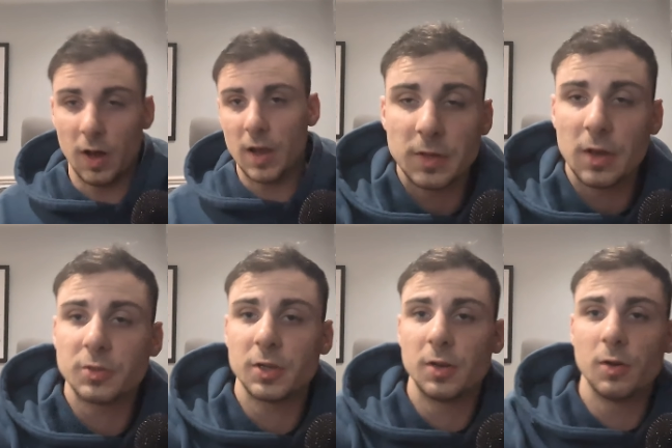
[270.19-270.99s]
Something
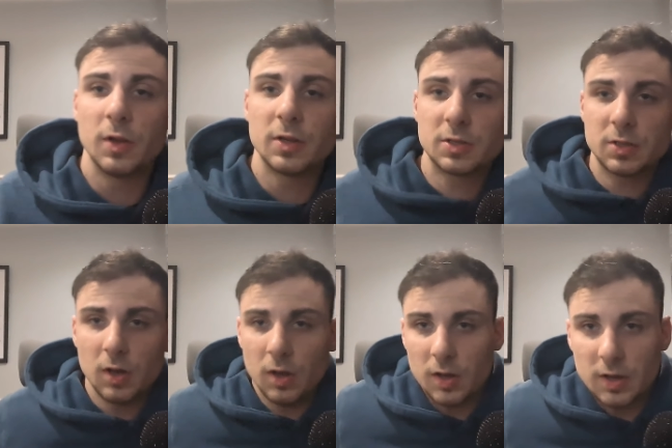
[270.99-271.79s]
else I noticed
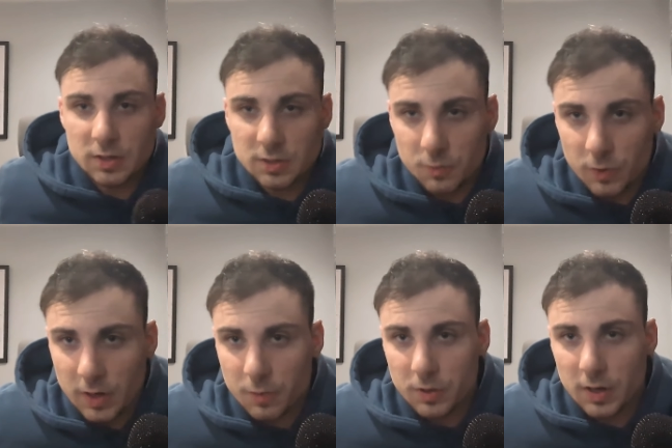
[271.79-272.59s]
is when
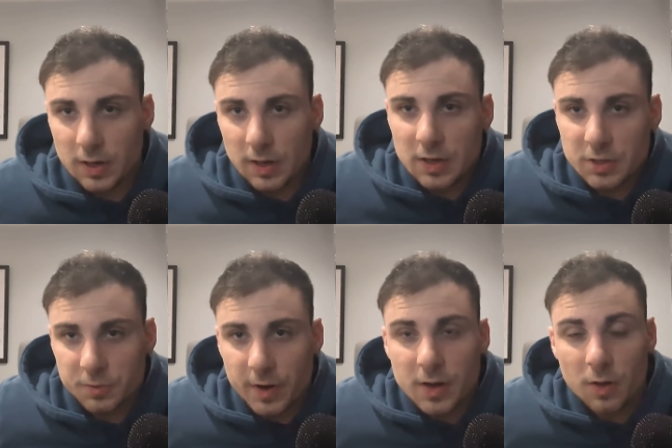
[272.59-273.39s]
I would like
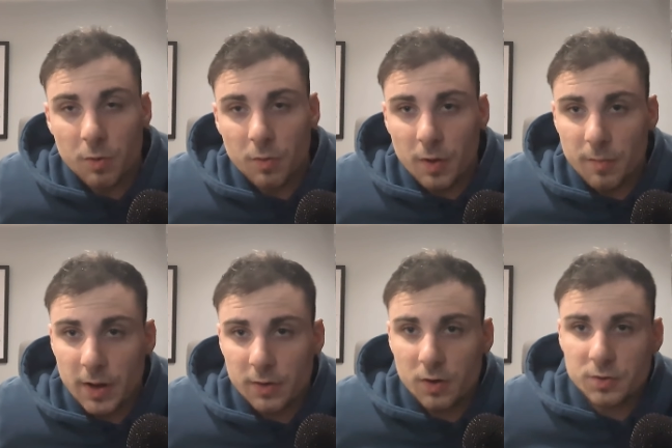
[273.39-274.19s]
iterate upon my
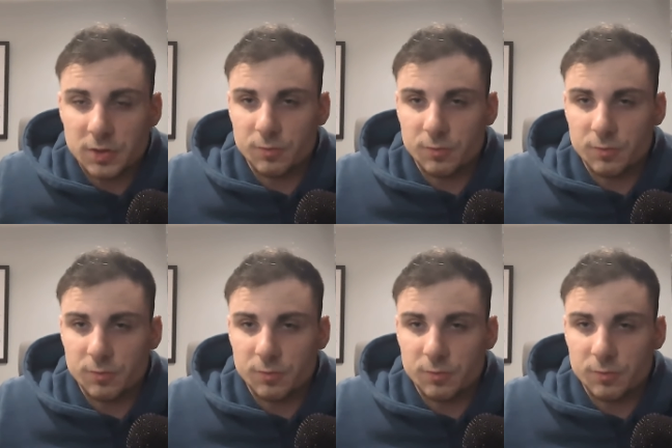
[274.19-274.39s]
backgrounds,